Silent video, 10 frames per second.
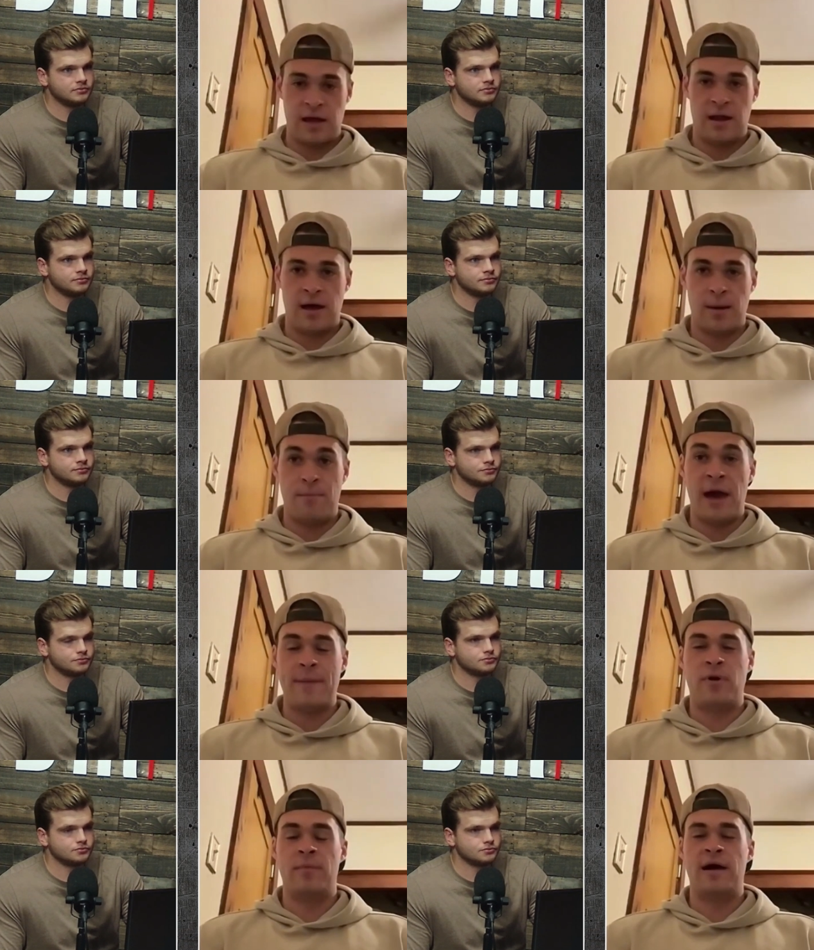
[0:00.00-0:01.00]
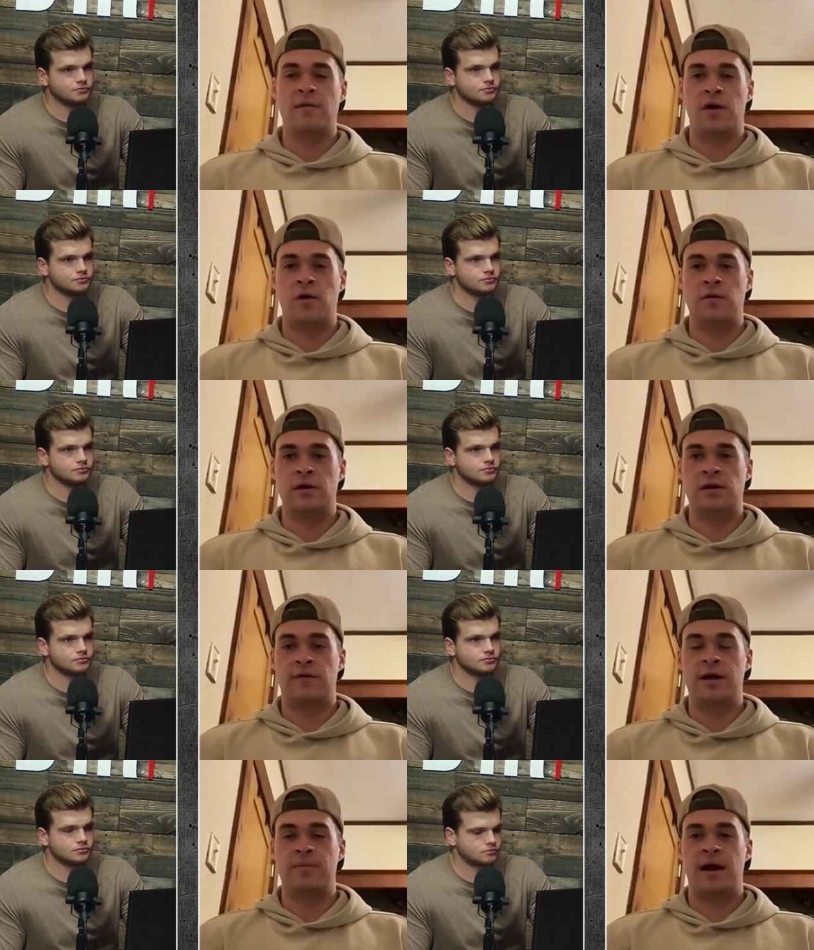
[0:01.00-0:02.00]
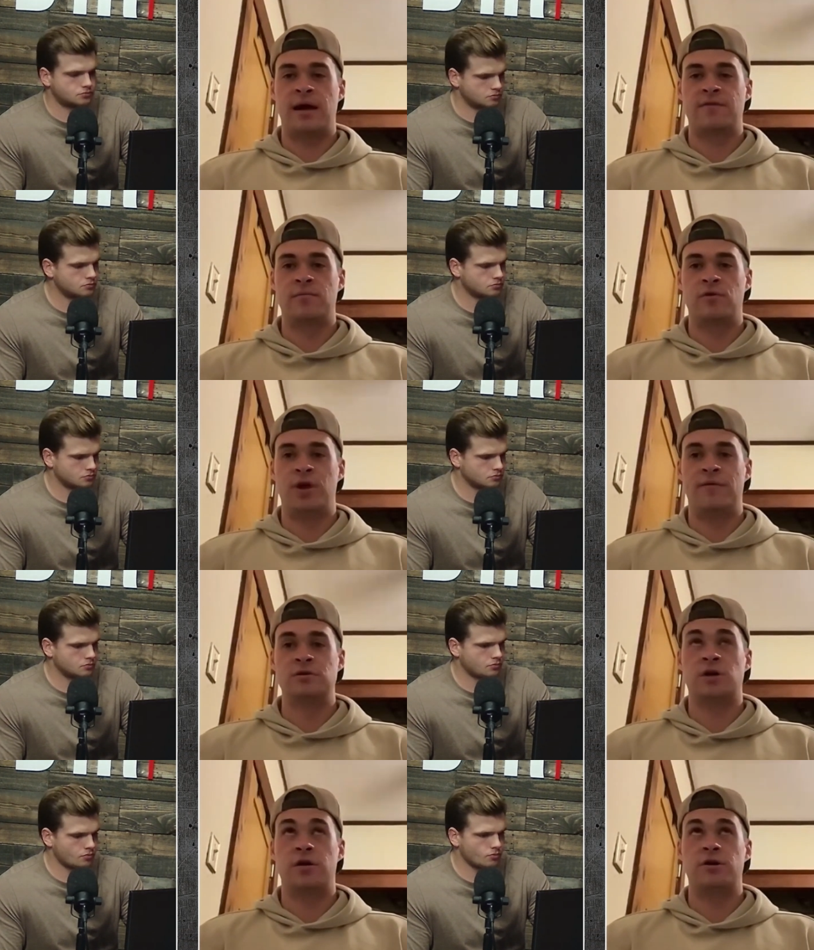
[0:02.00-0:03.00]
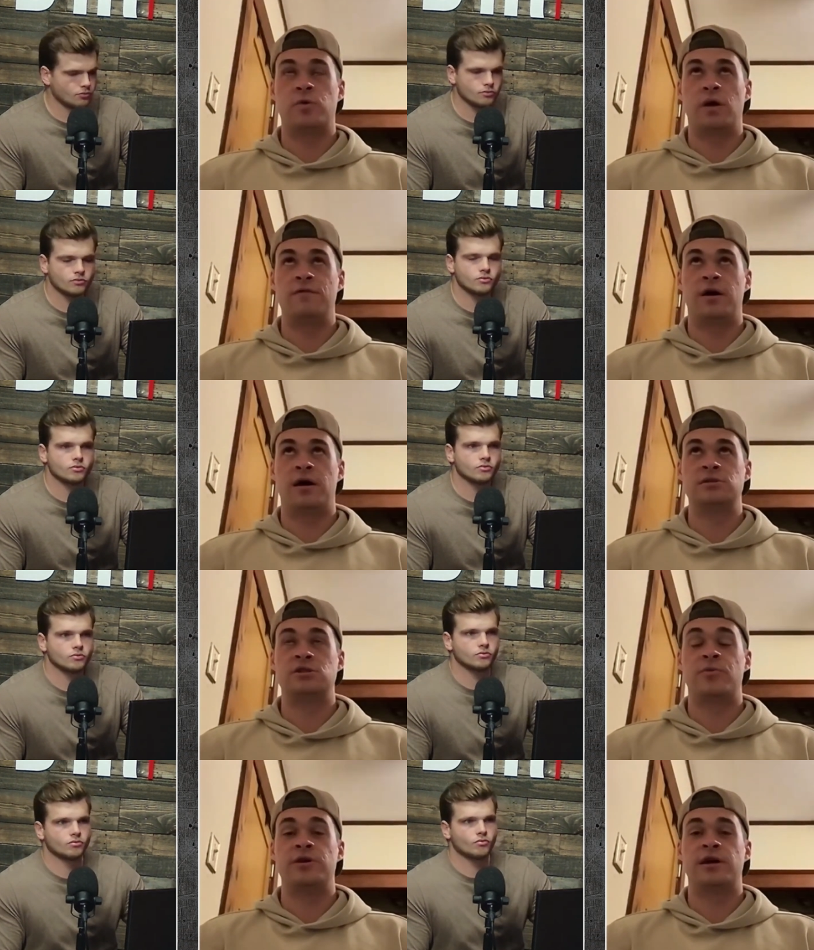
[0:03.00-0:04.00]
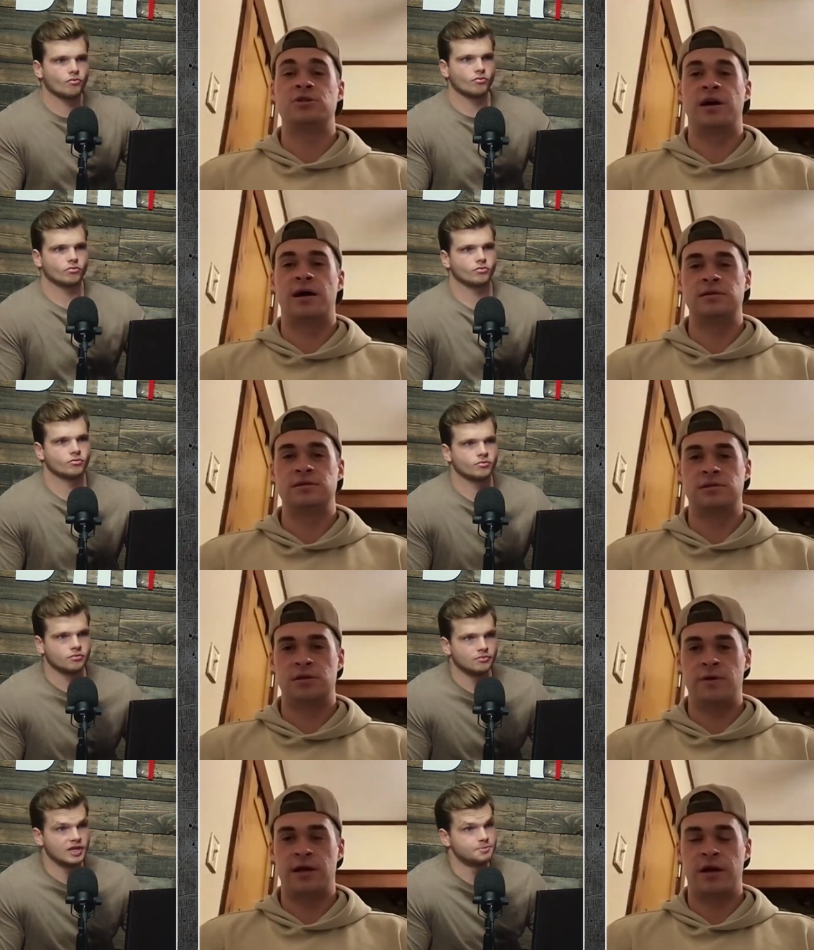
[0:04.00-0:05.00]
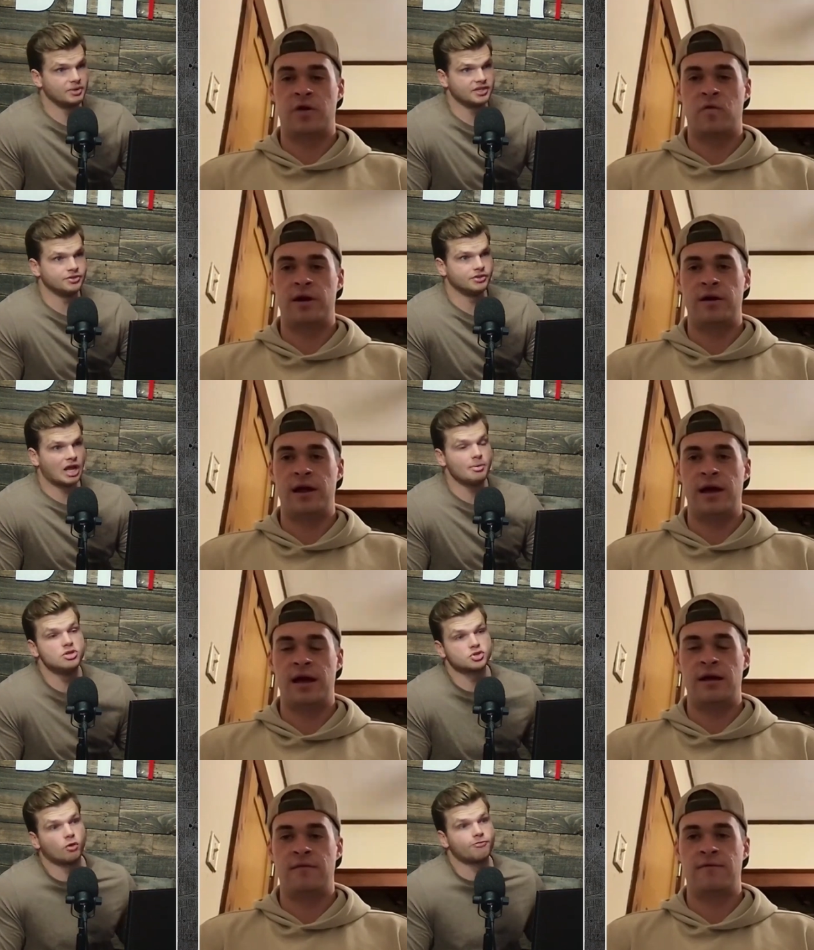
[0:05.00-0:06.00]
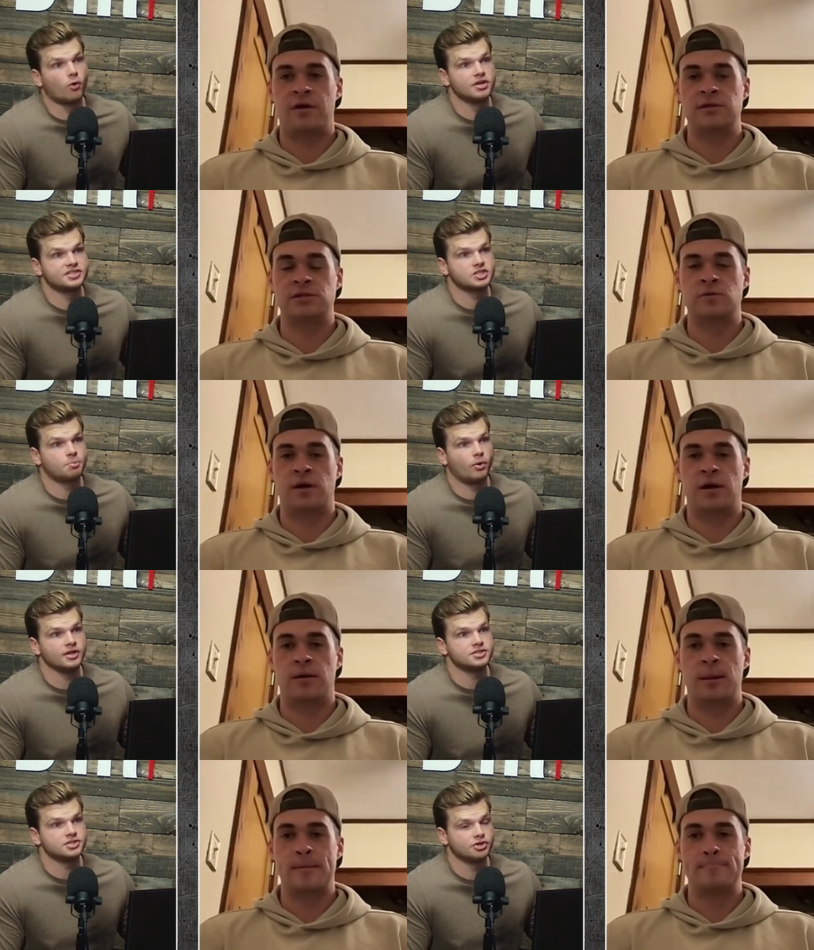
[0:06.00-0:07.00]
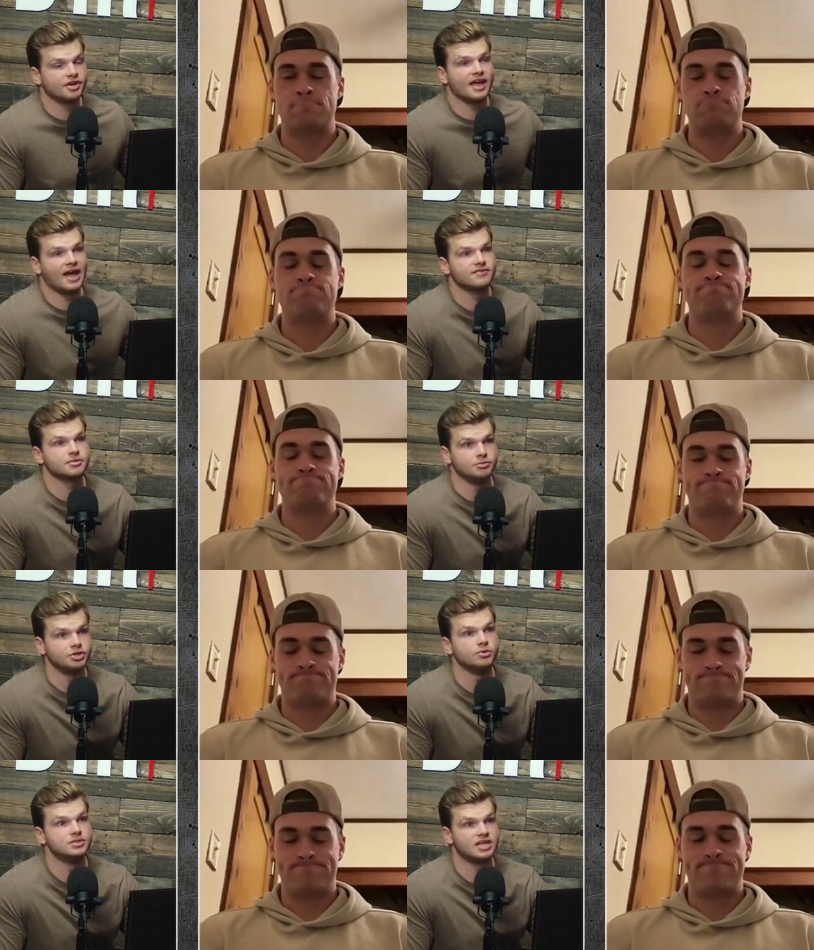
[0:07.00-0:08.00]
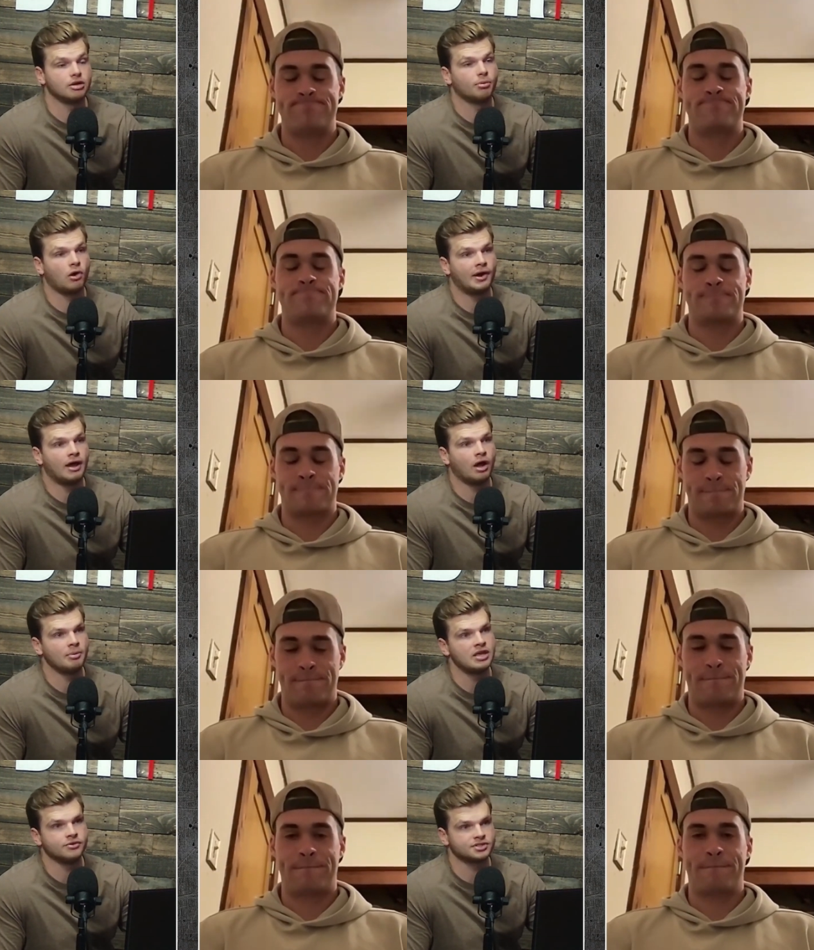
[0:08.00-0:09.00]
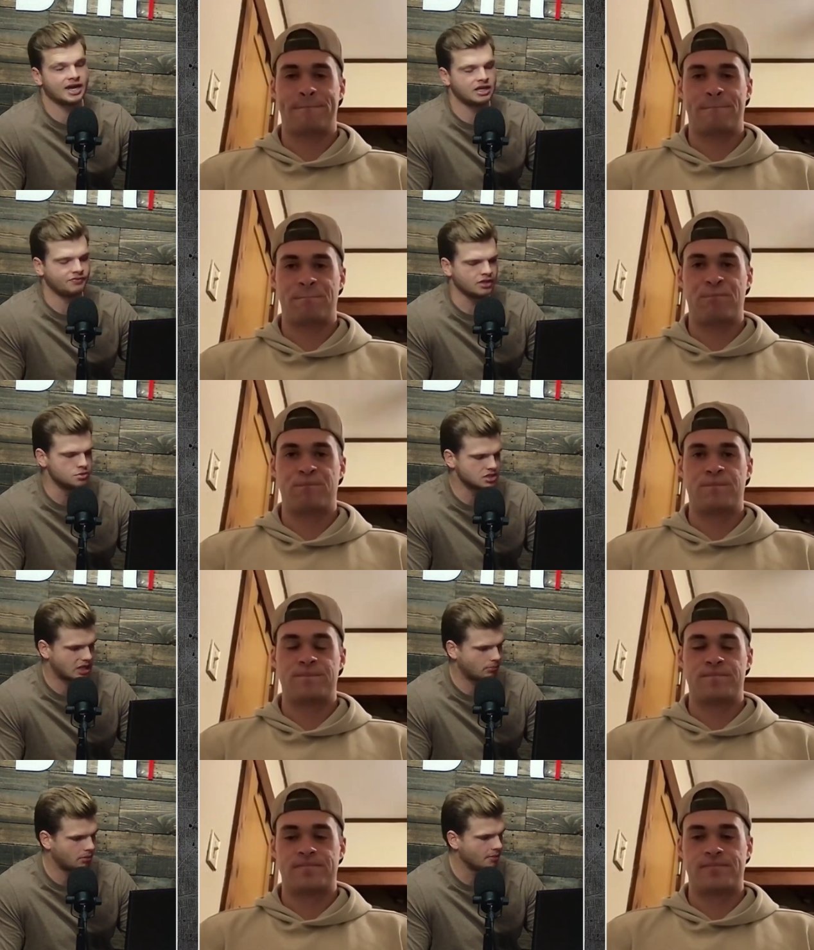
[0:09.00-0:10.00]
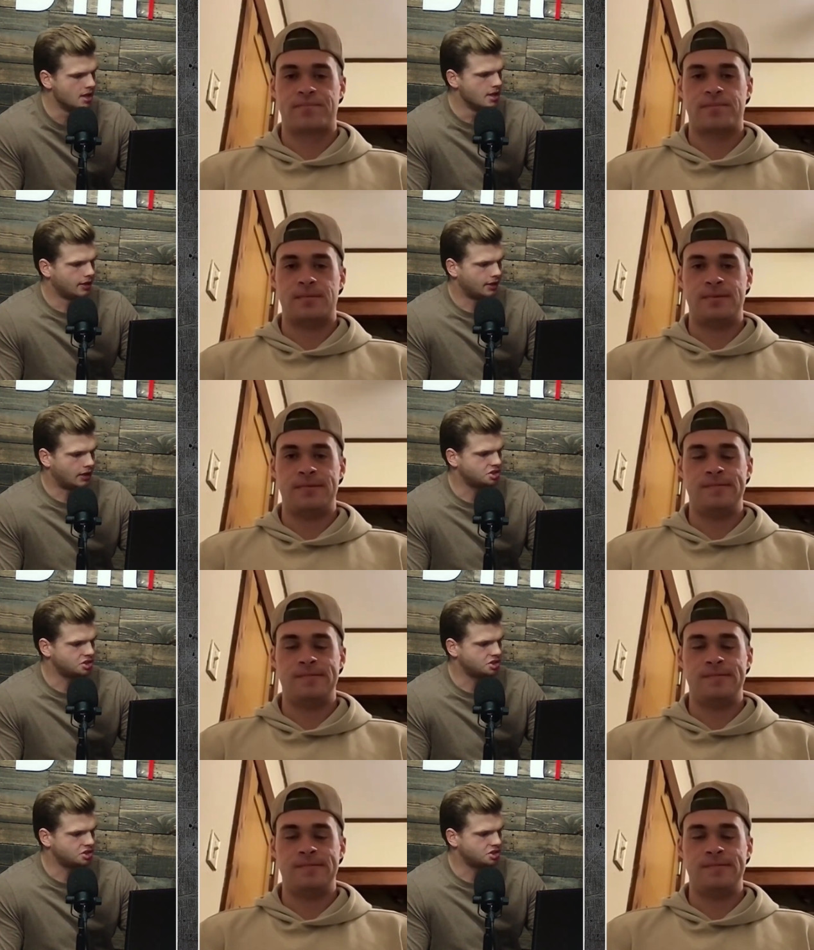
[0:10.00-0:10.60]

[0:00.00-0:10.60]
Speaker 1: And uh, Matt Pometlo, the running back for the Blue Devils, 112 yards, three touchdowns. So That's he had a career. Dude. I mean, you
Speaker 2: score 46 points. You're going to have some dudes that are balling out. I mean, either side of it, you just come up uh,